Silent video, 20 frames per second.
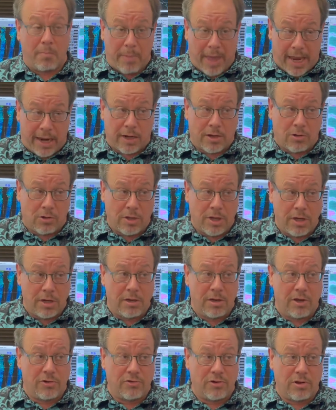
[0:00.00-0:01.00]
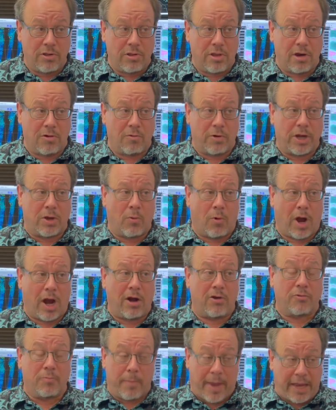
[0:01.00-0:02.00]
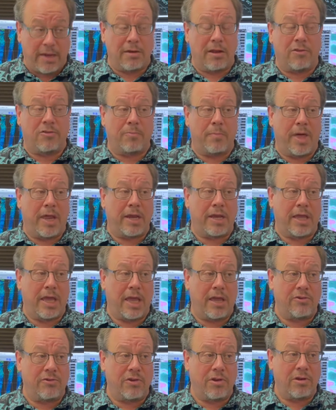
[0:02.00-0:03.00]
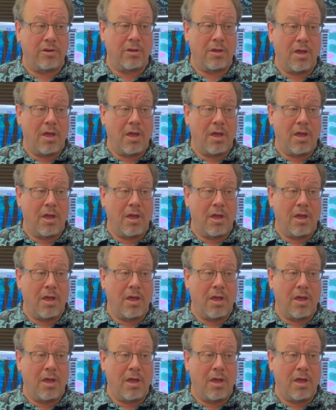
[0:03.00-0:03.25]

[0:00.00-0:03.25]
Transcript: medical condition that requires maintenance medication,